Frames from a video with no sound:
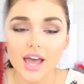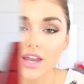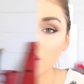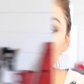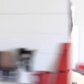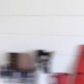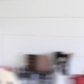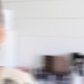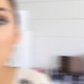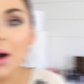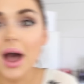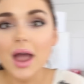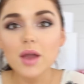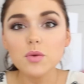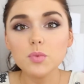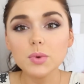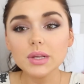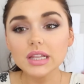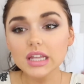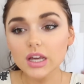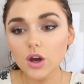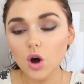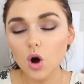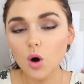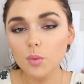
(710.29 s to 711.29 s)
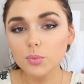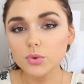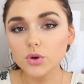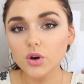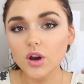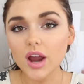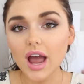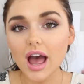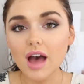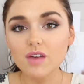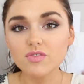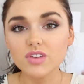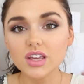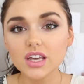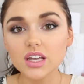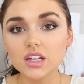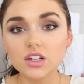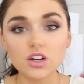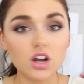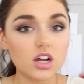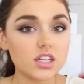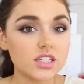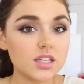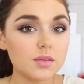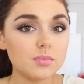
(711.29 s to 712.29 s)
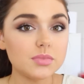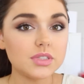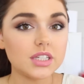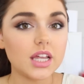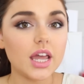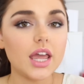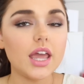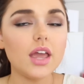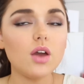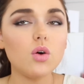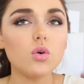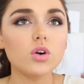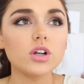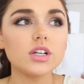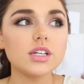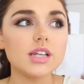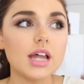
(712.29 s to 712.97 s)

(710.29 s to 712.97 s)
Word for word: I so I really hope you're having an awesome day or